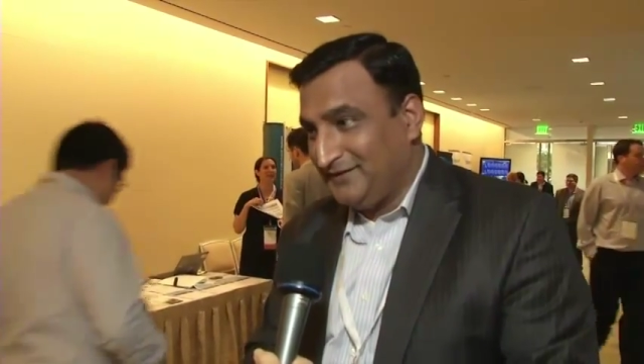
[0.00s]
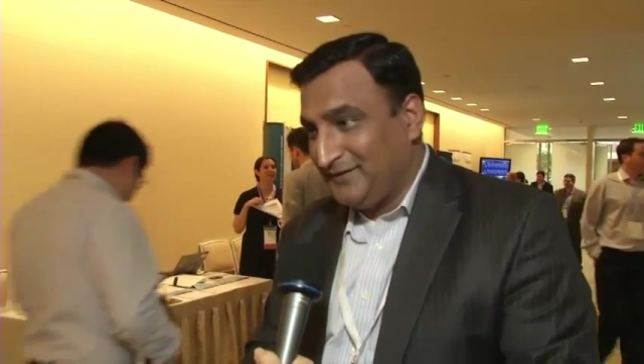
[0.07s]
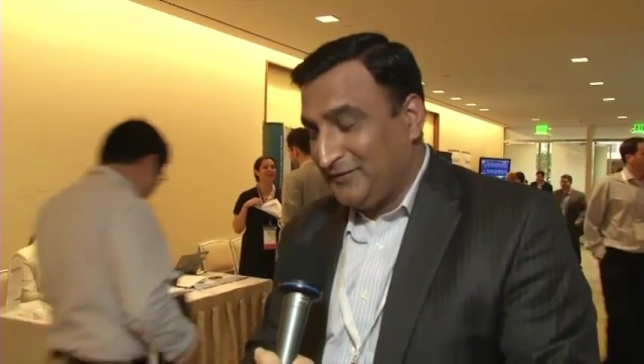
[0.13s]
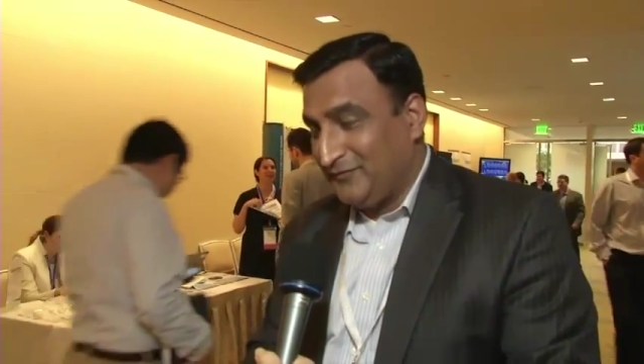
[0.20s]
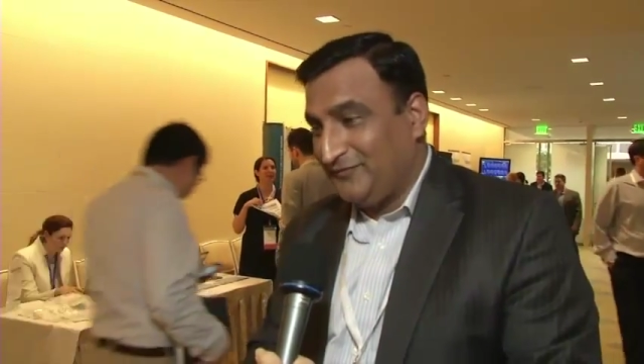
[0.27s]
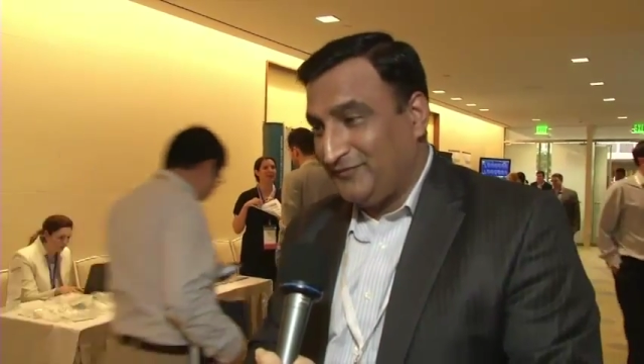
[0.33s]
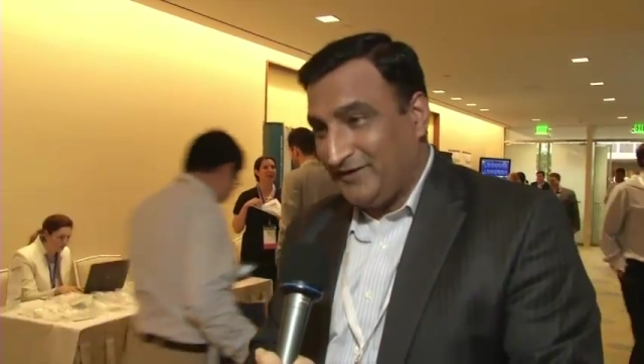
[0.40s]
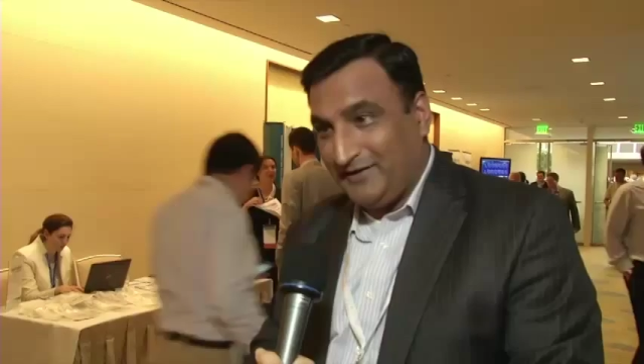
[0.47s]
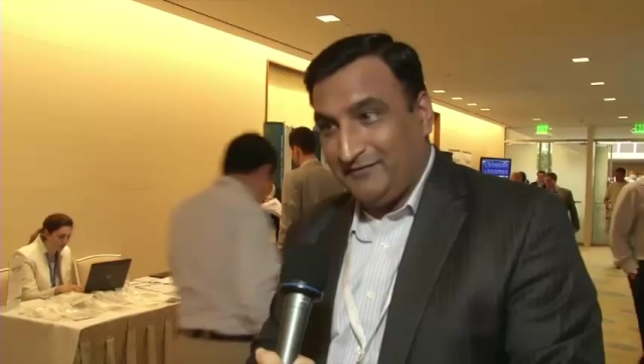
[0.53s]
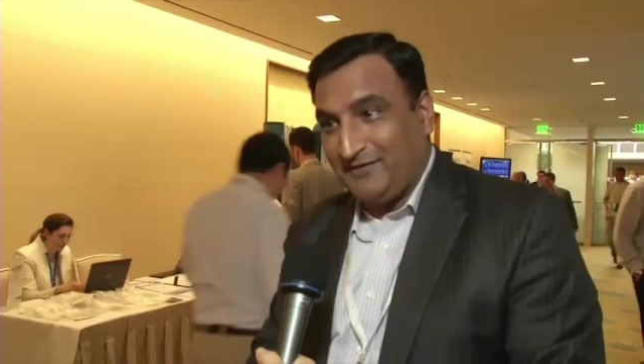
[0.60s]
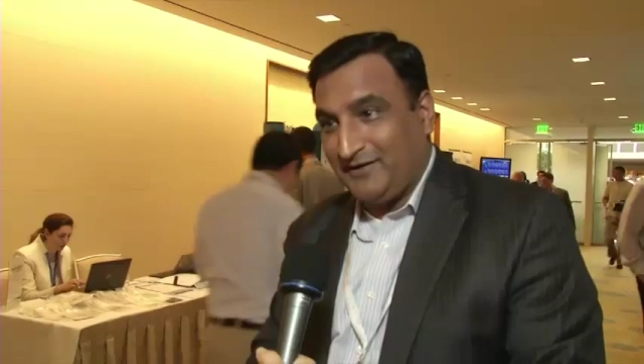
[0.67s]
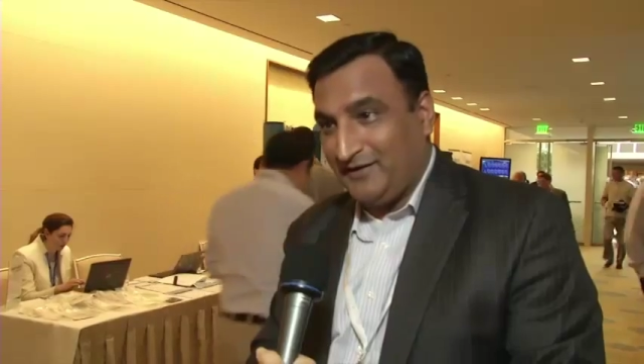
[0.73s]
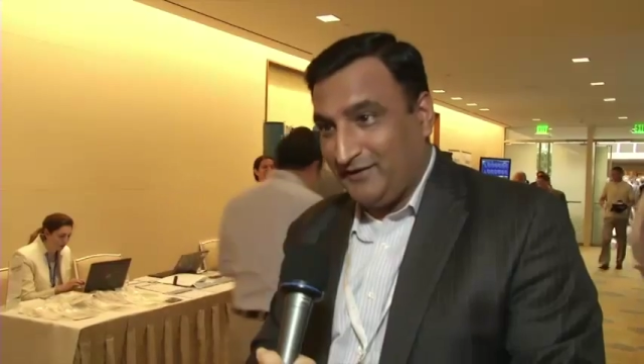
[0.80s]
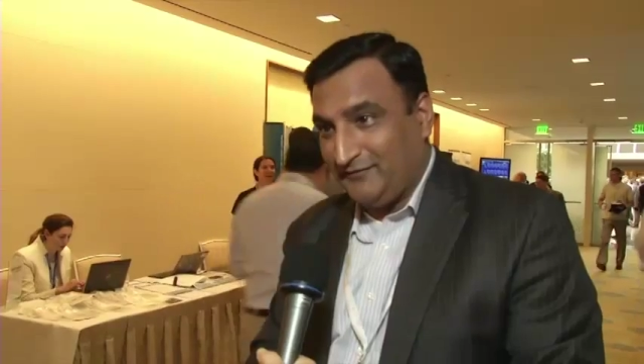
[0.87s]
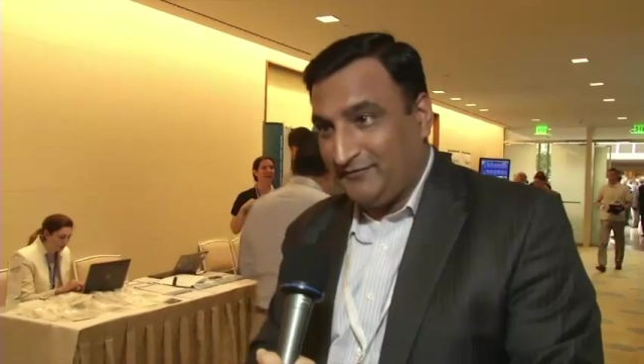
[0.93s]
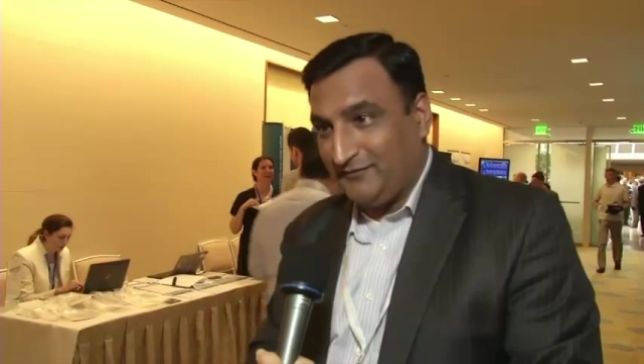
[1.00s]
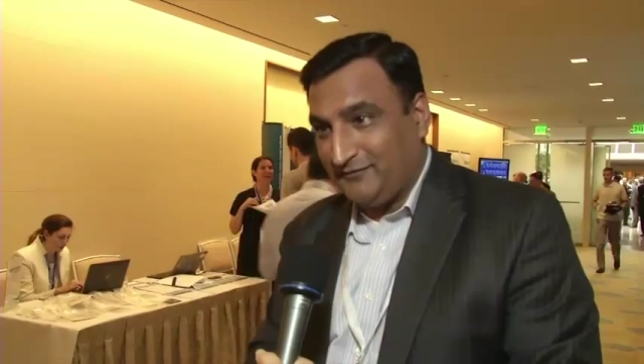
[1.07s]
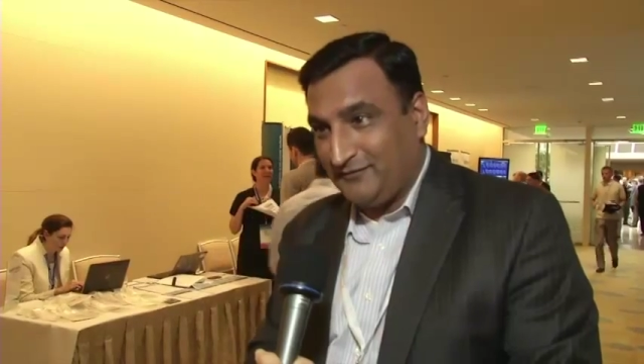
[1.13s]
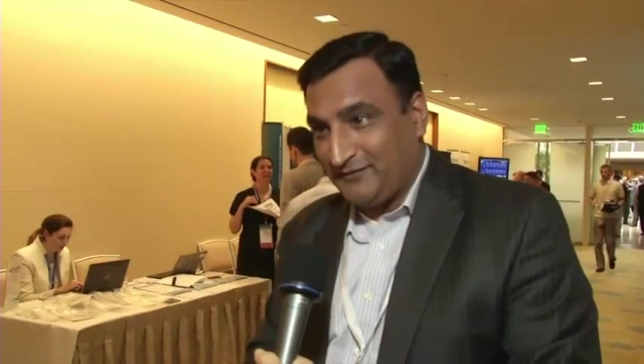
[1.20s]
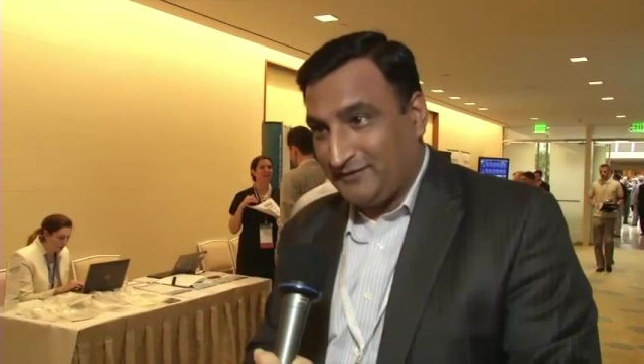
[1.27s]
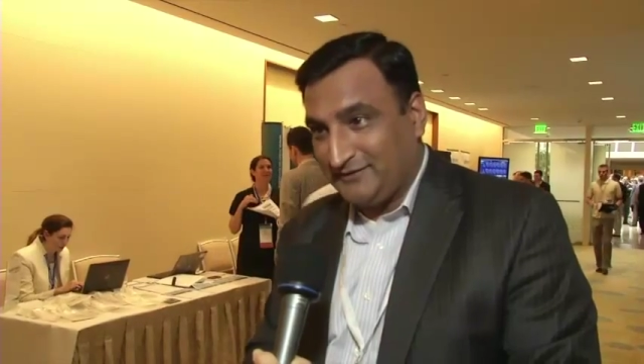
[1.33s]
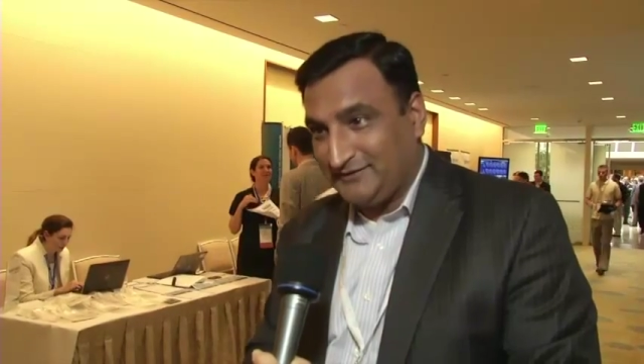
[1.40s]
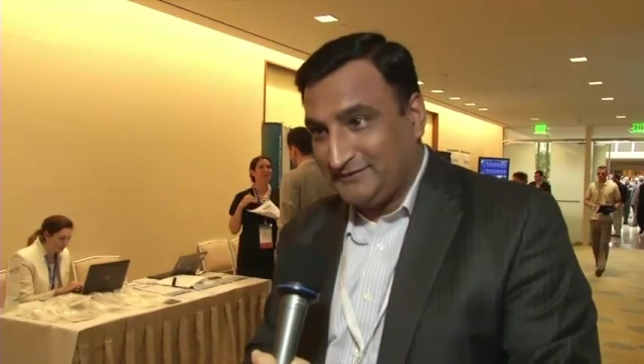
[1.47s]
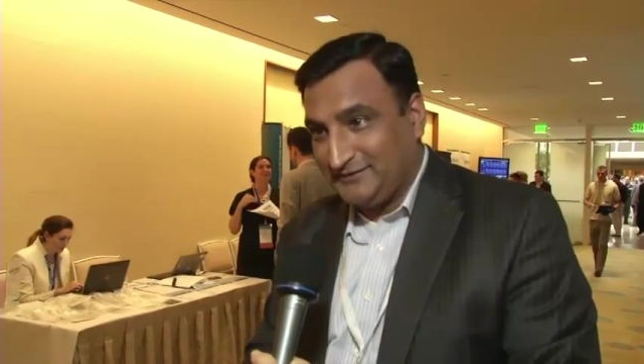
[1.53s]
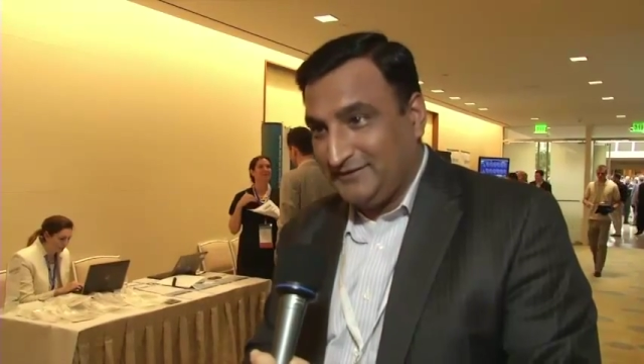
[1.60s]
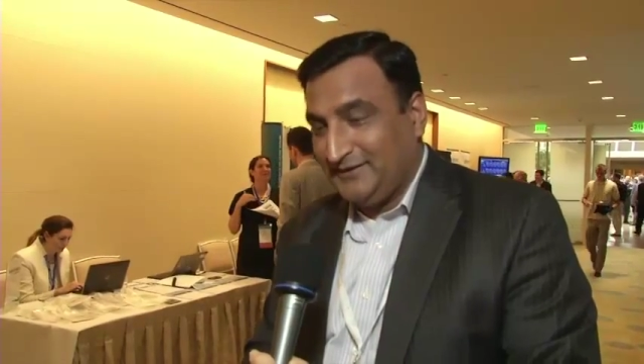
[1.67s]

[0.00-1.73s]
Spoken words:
very, very helpful for us.